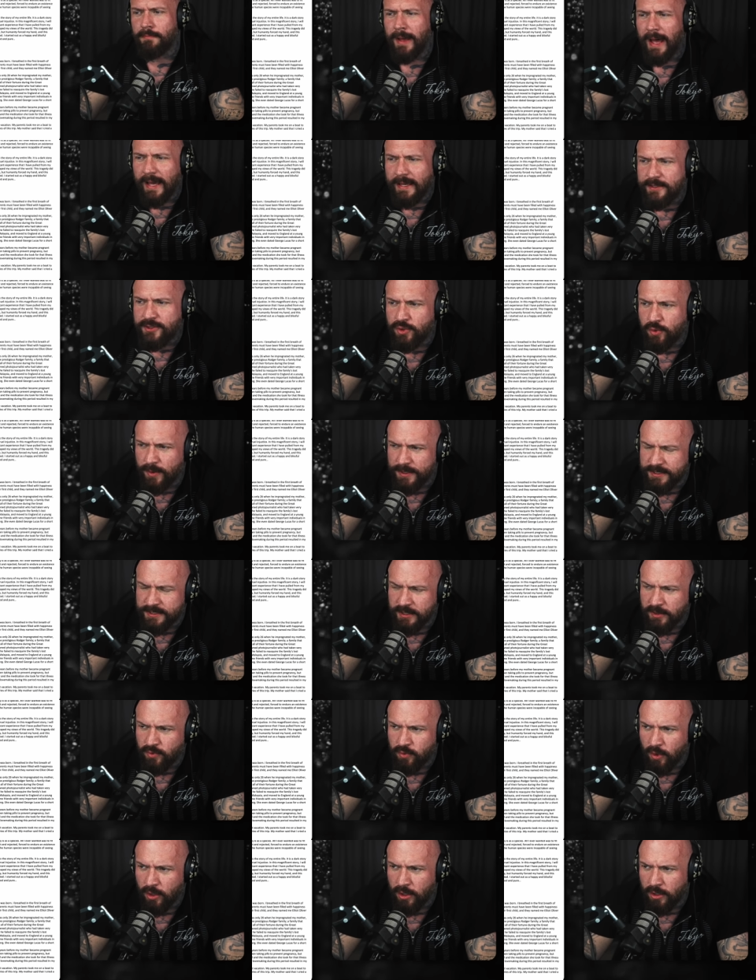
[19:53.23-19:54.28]
My
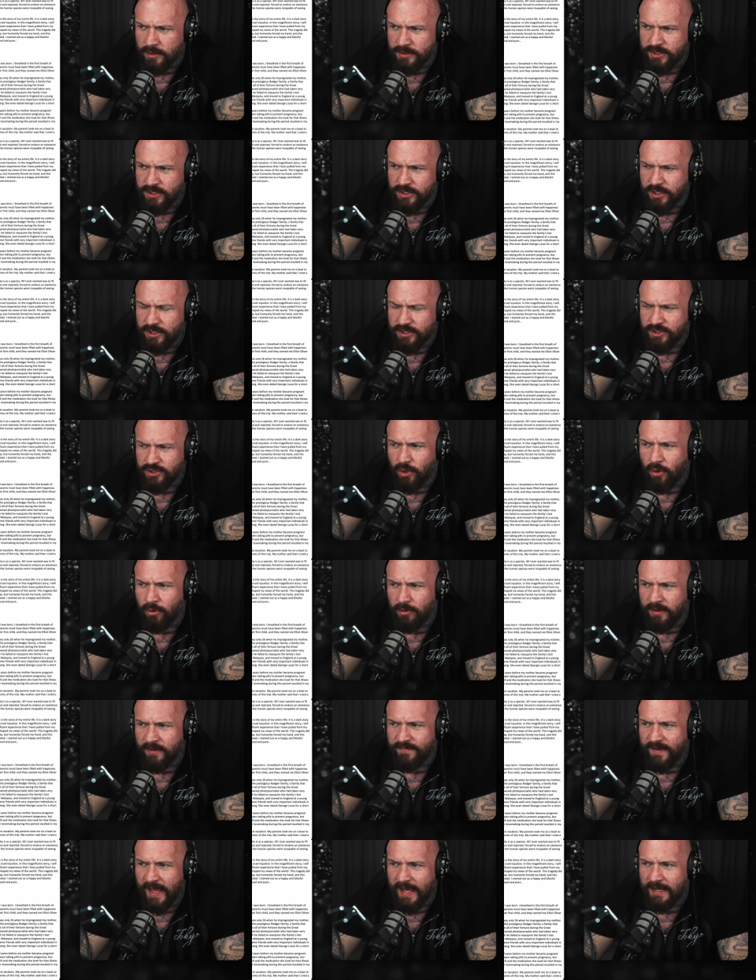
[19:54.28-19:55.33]
Twisted Worlds, The
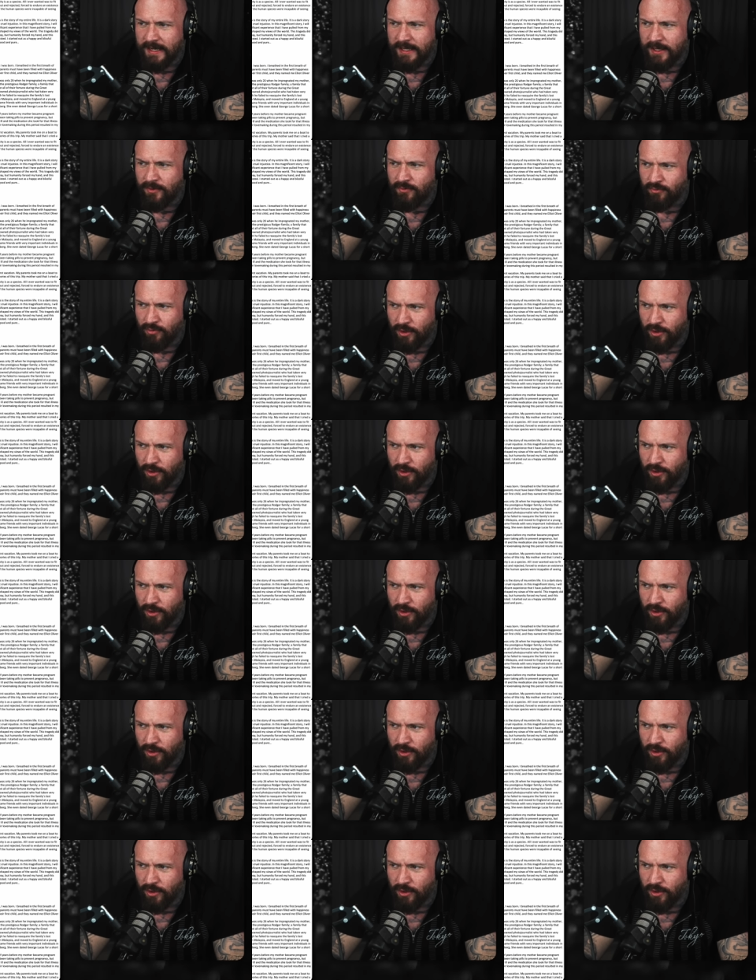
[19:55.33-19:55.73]
Story of Elliot